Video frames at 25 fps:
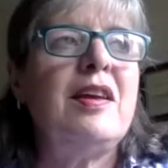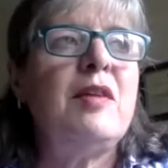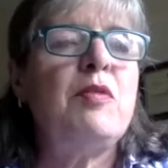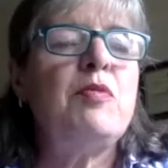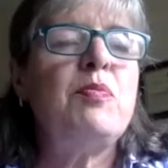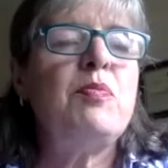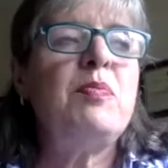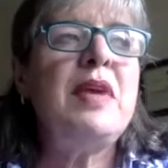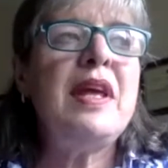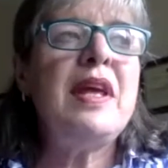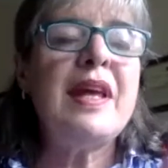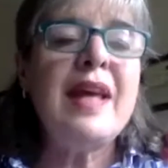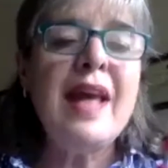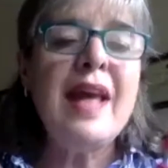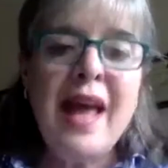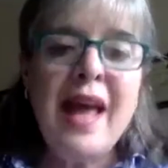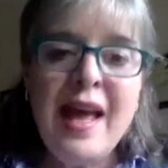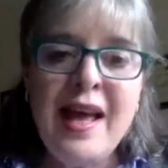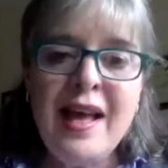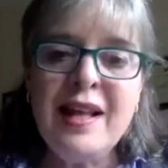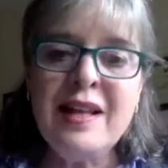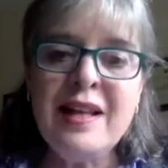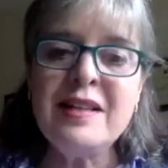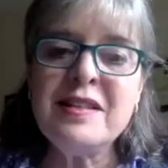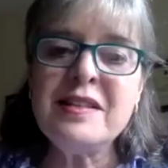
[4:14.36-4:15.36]
being
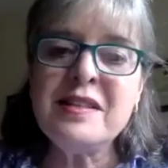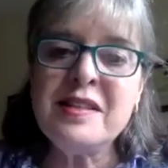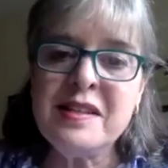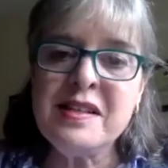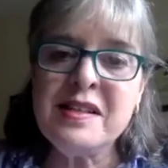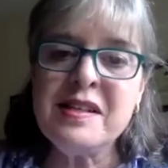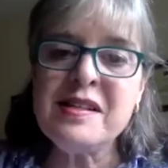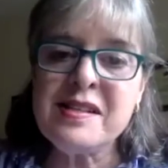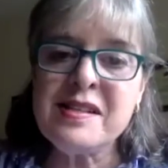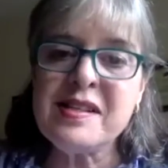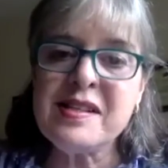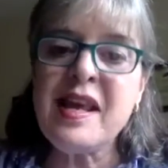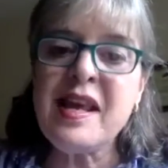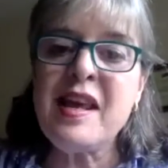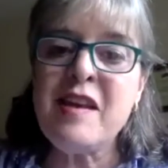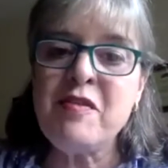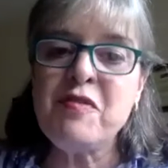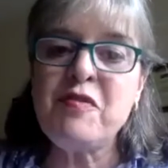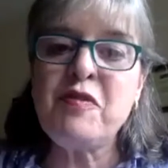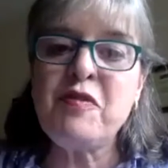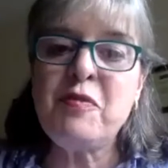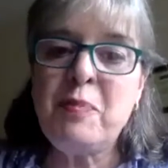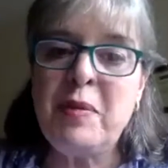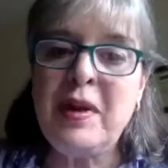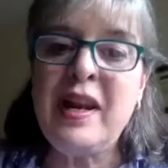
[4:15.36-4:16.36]
held in a
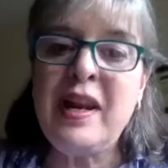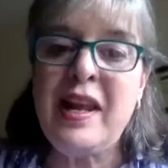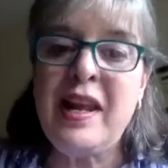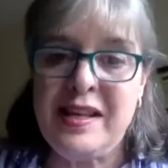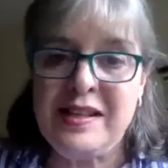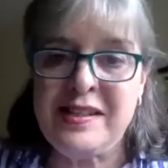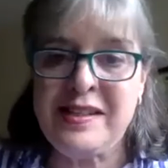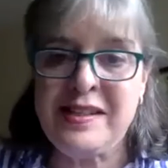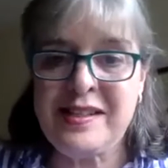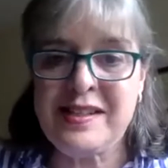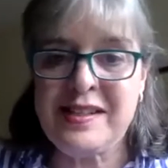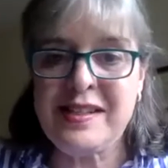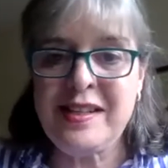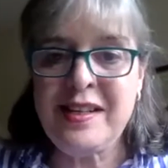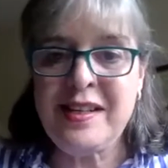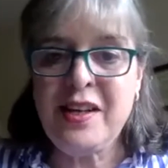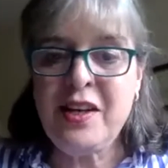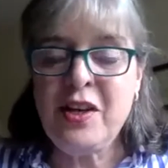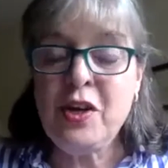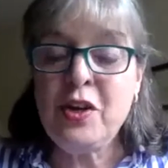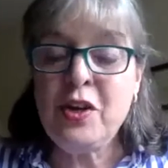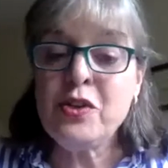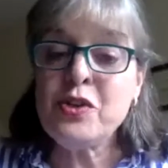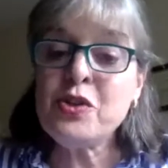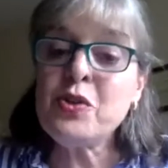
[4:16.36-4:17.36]
safe place
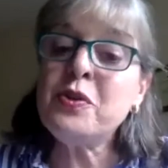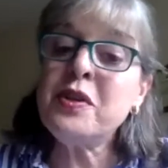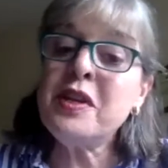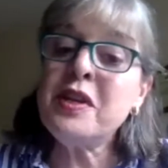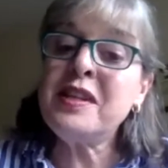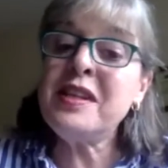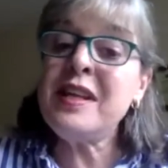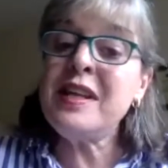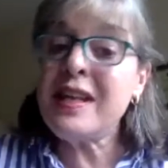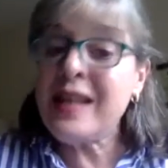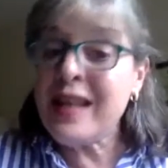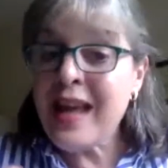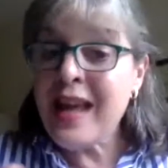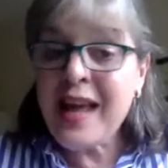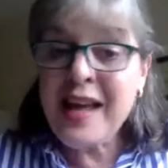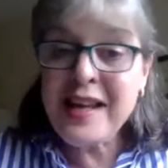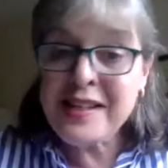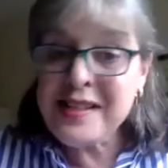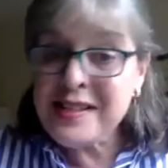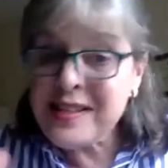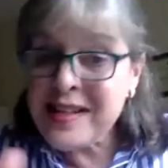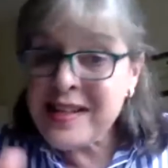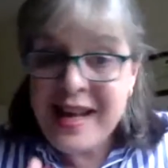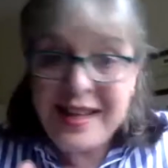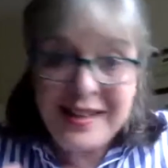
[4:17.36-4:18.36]
so that they can
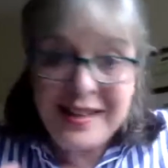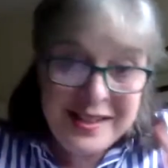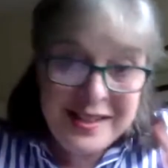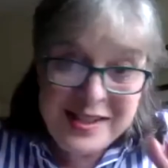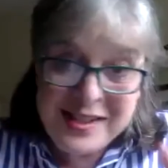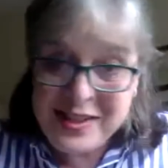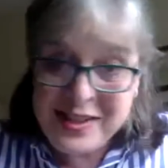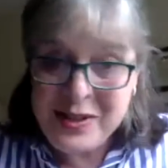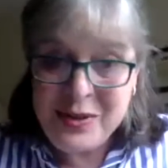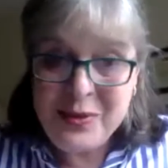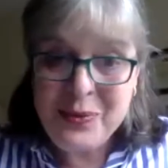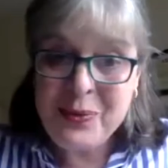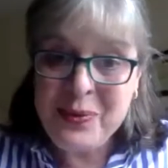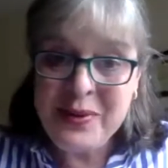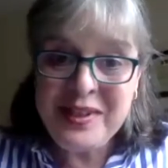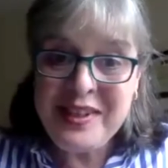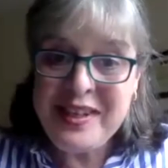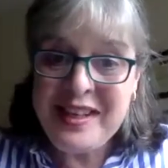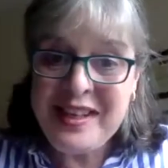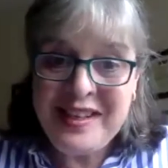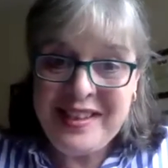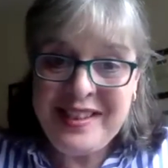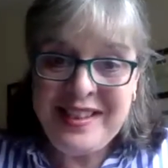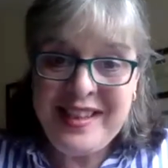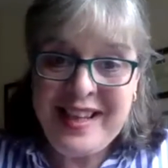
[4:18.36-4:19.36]
dance
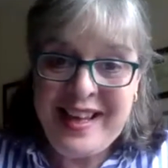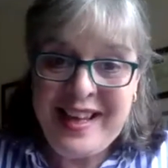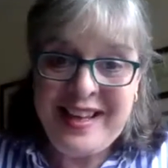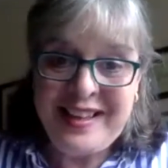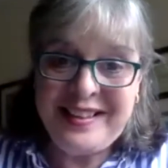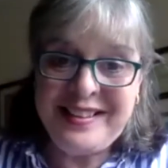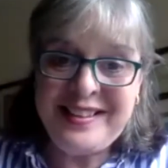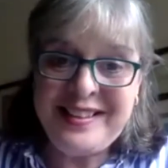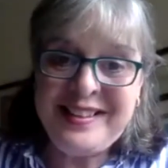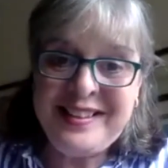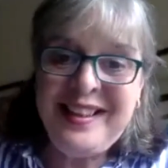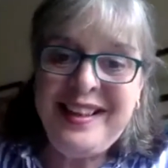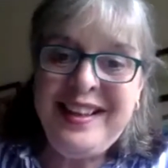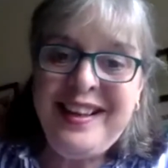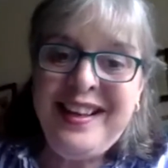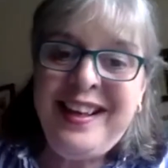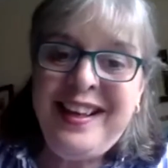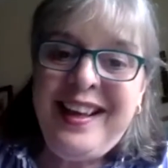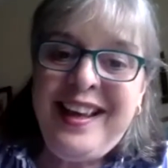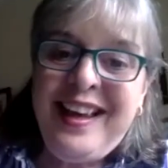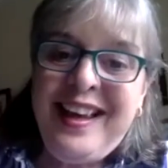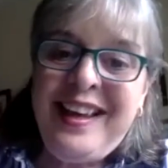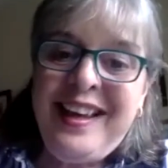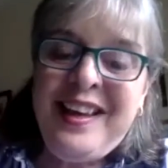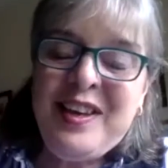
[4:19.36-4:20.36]
within that.
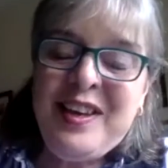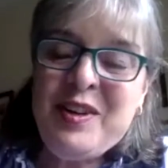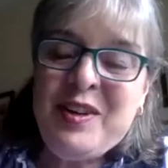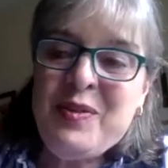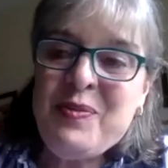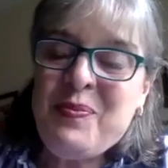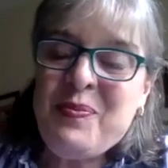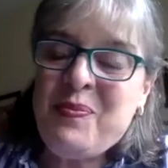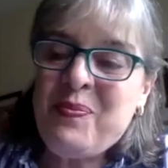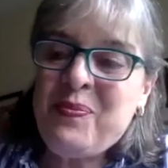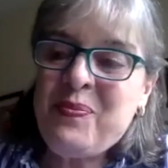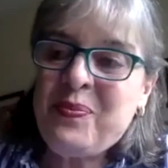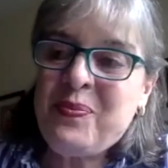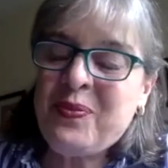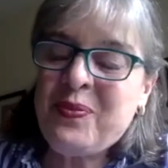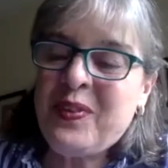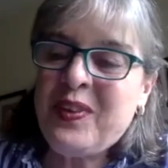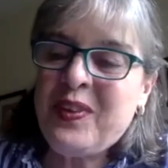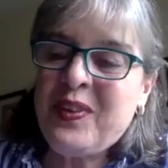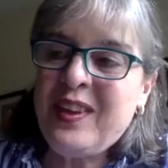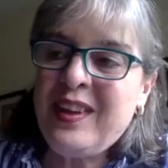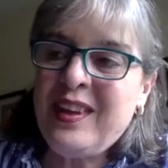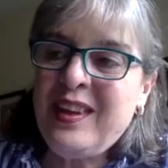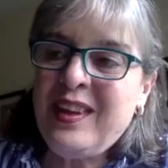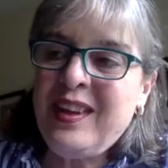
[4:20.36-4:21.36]
Um,
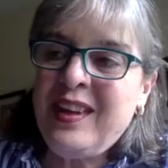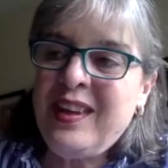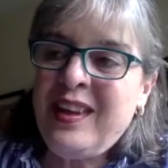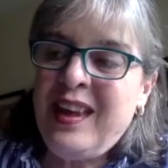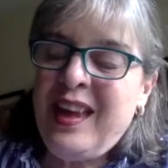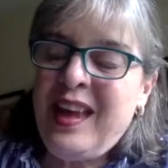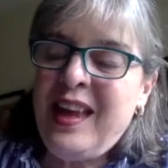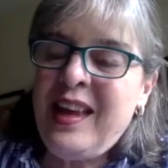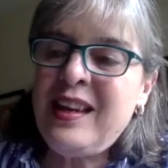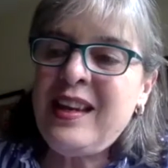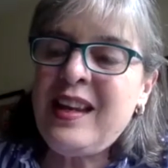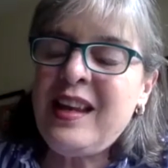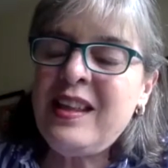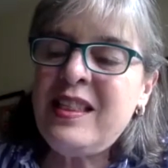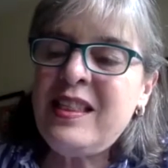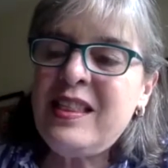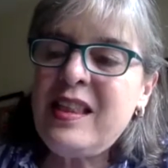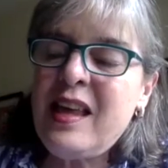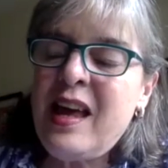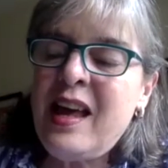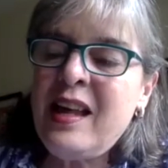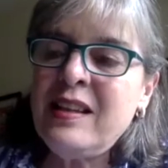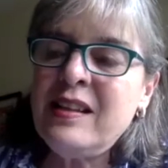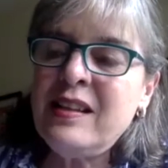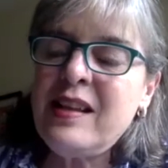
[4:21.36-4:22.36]

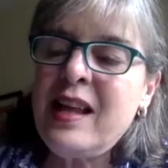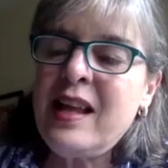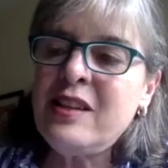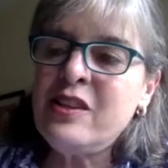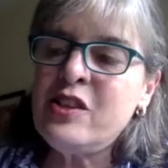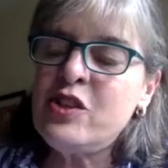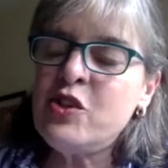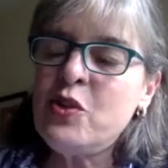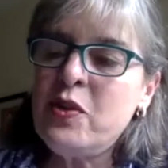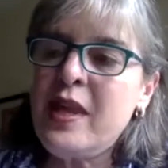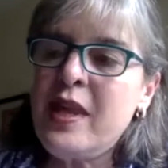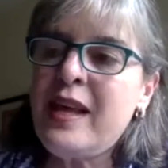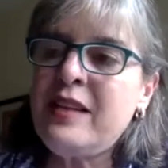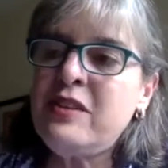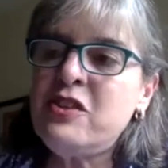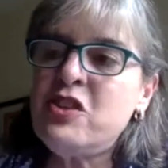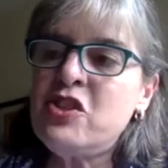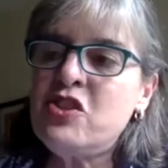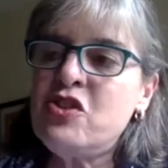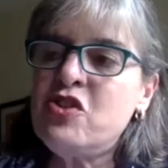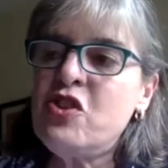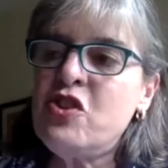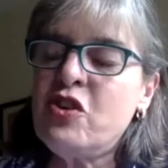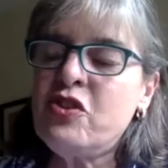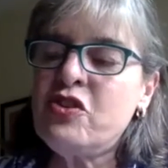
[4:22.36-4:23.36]
and so that
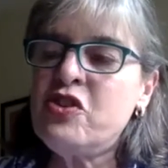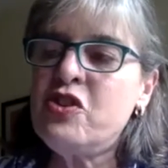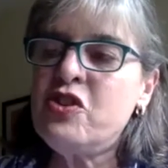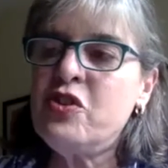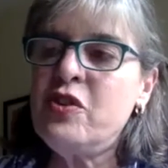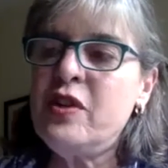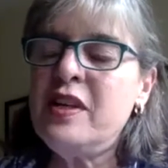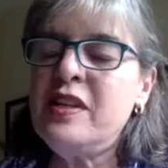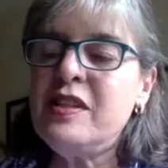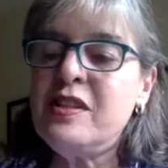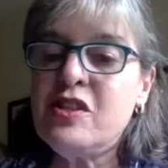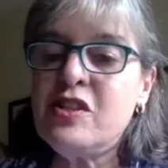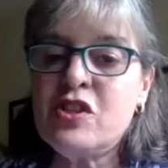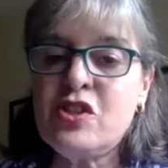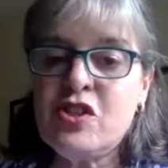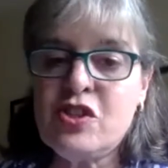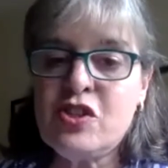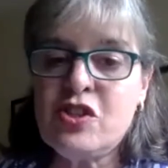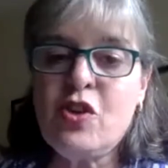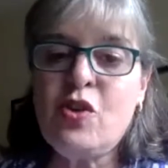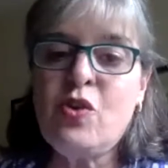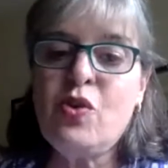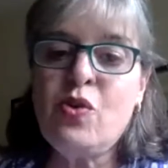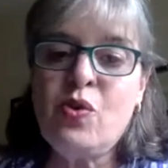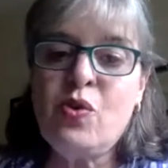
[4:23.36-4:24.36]
structure is
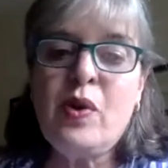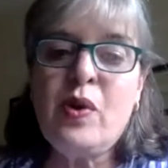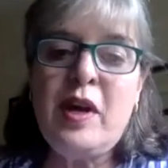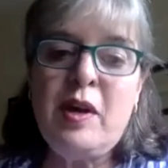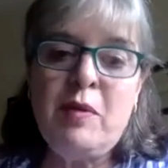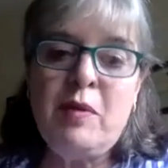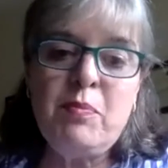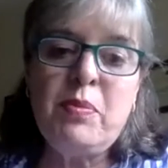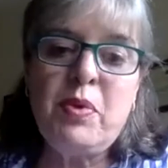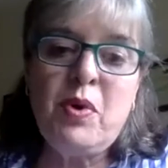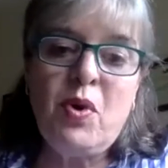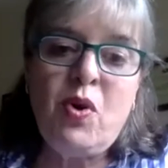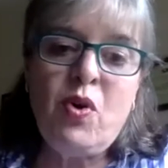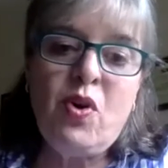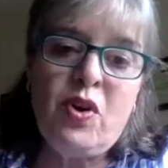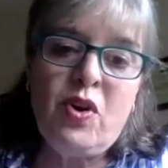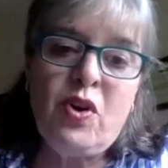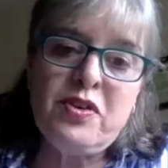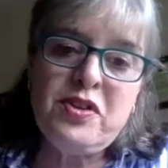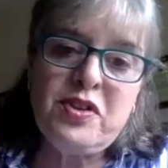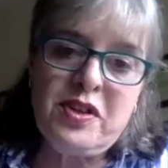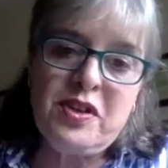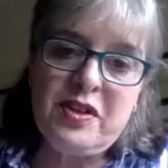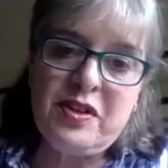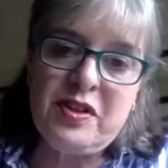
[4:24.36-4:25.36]
so
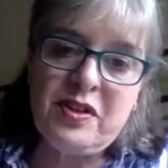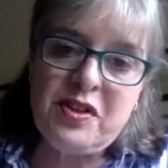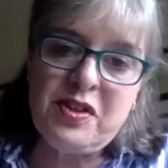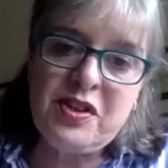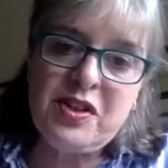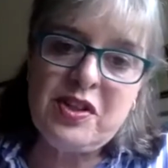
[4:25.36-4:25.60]
important.